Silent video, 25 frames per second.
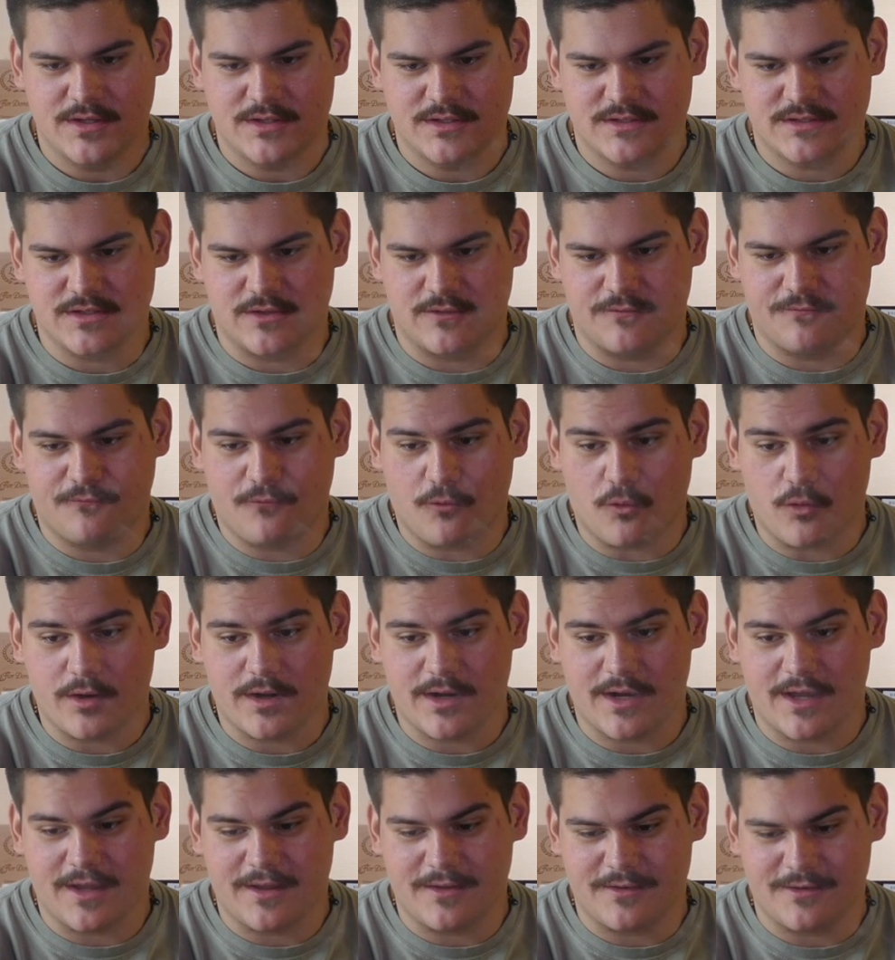So
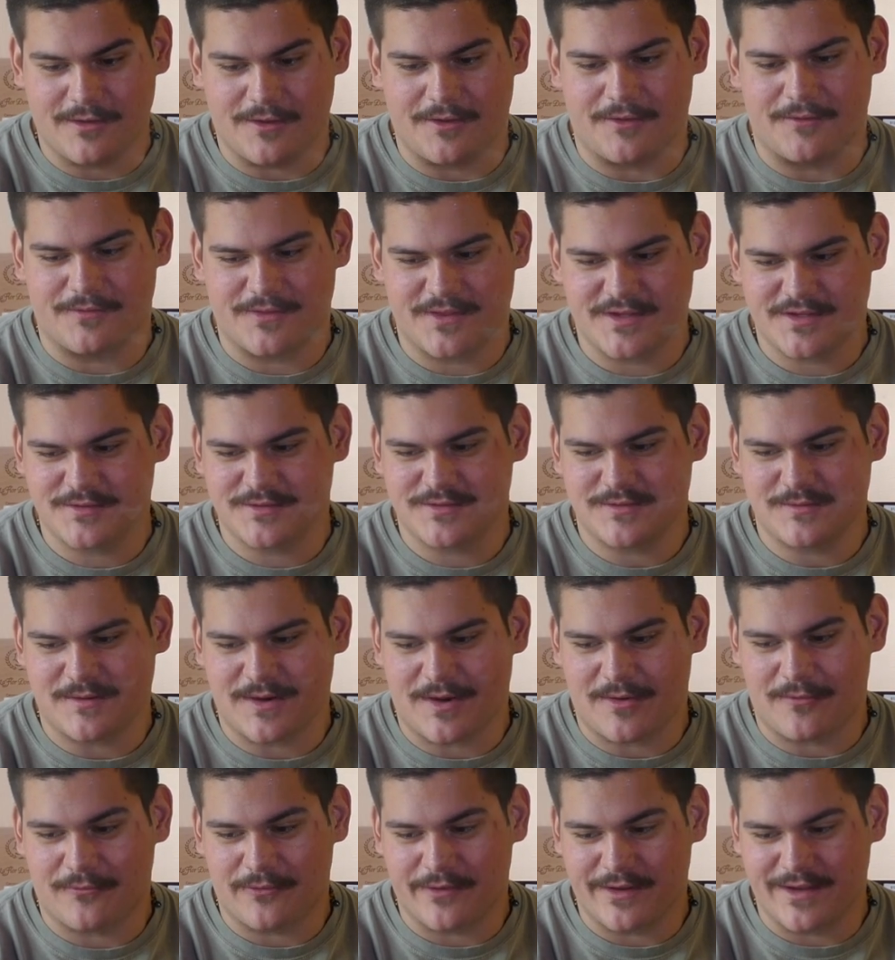Fortnite, no, this one's the one
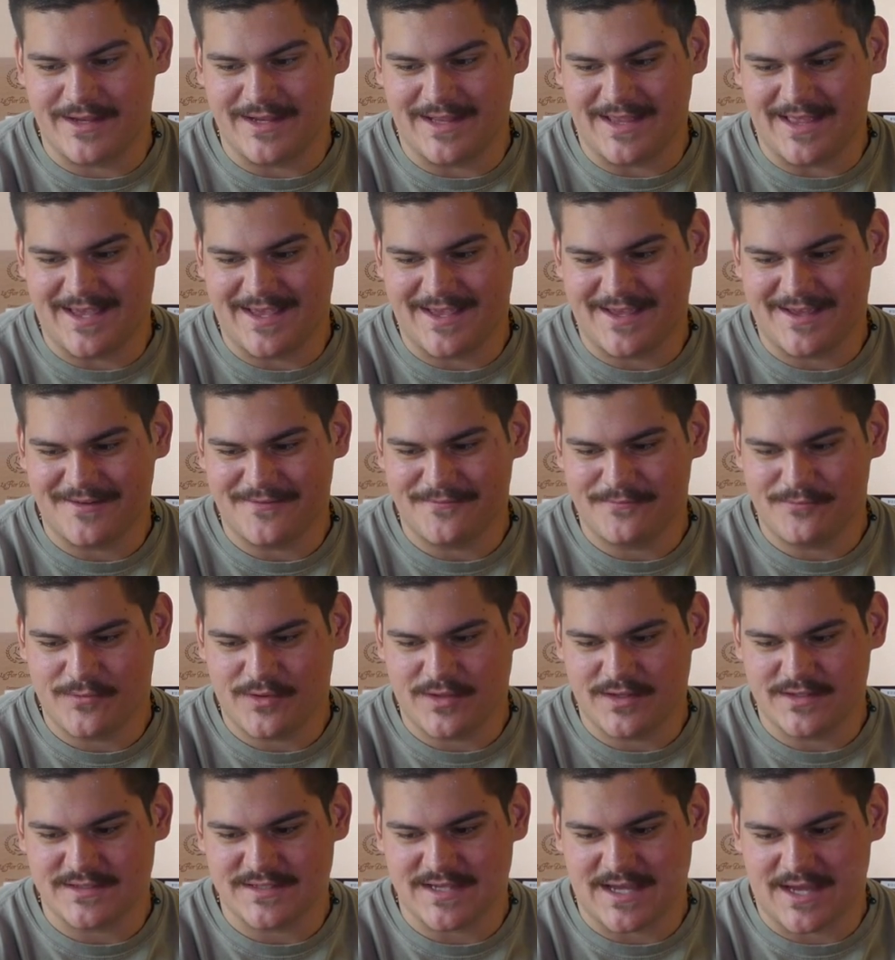I really like,
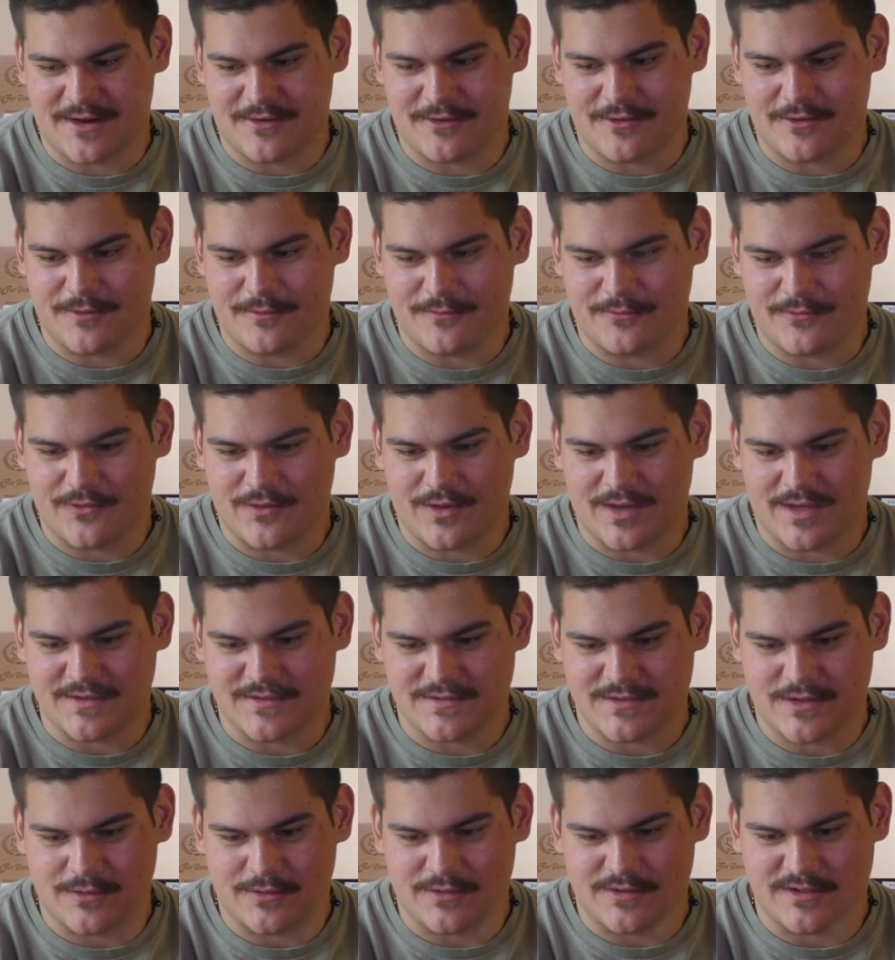because I don't know if you
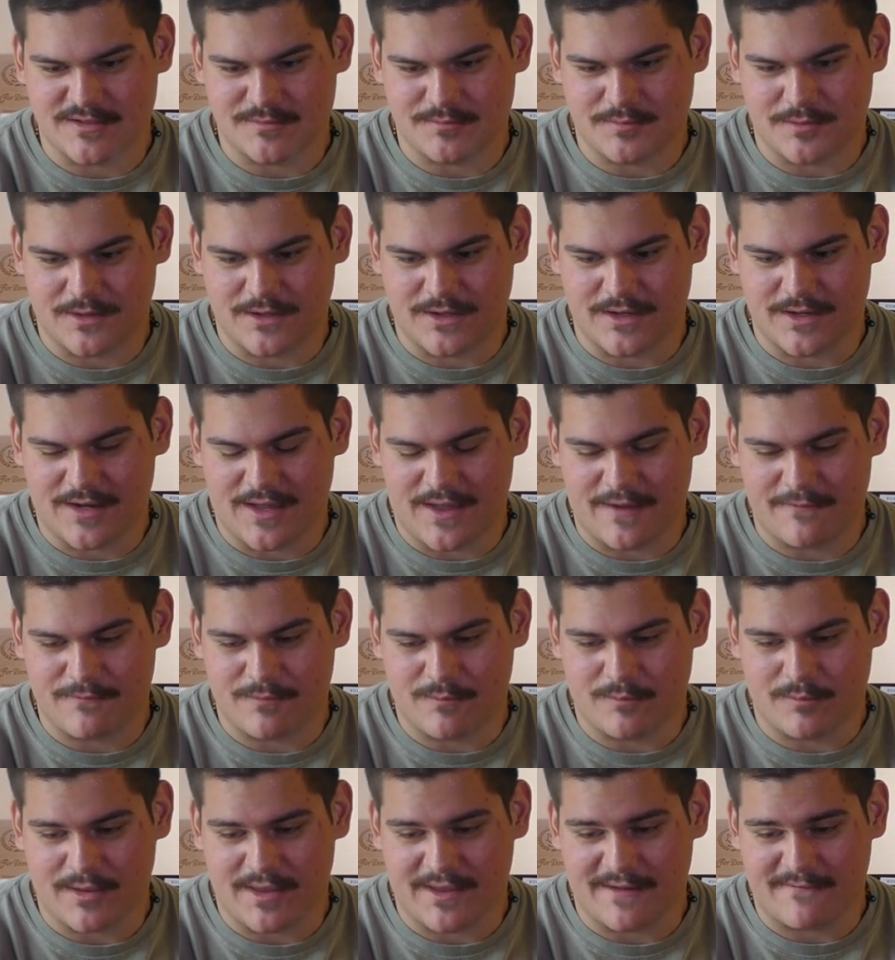guys know this, but I've
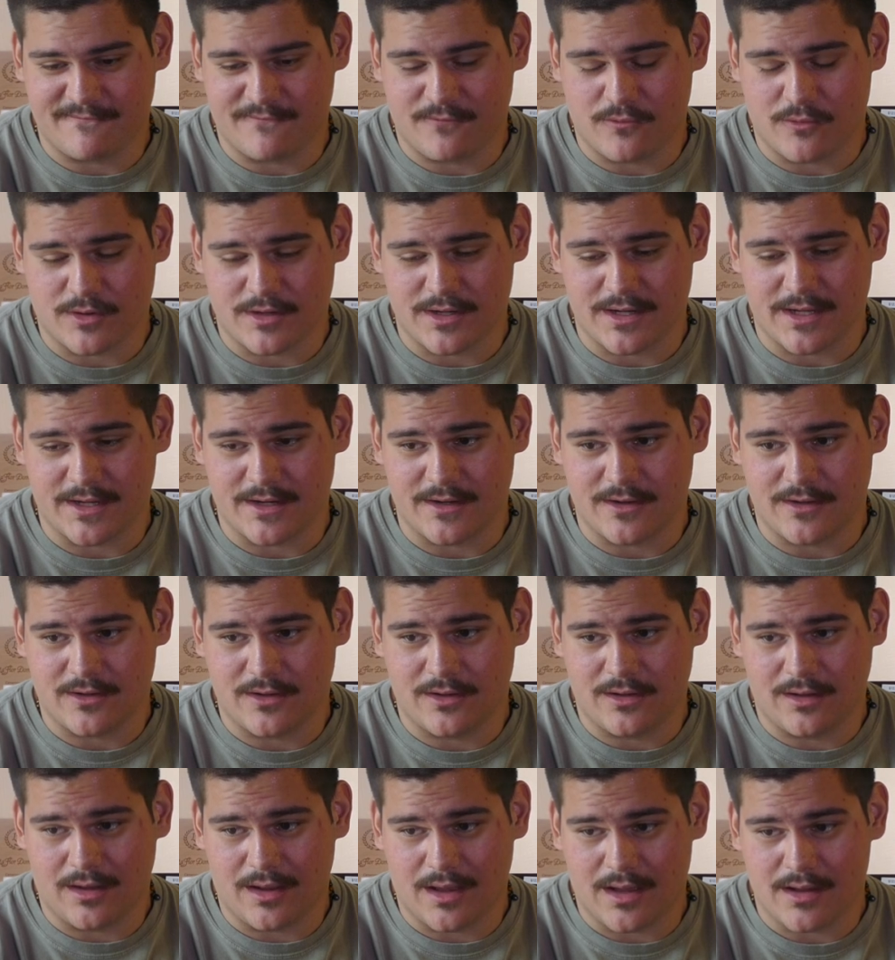been playing Fortnite
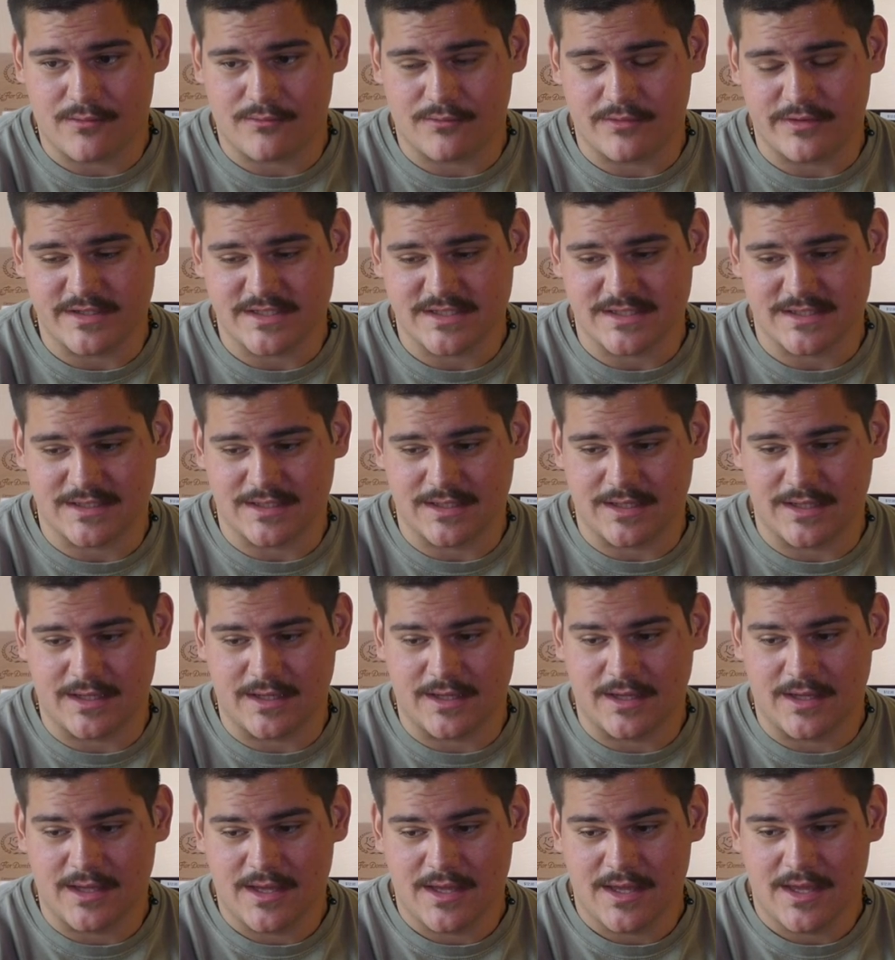a lot recently.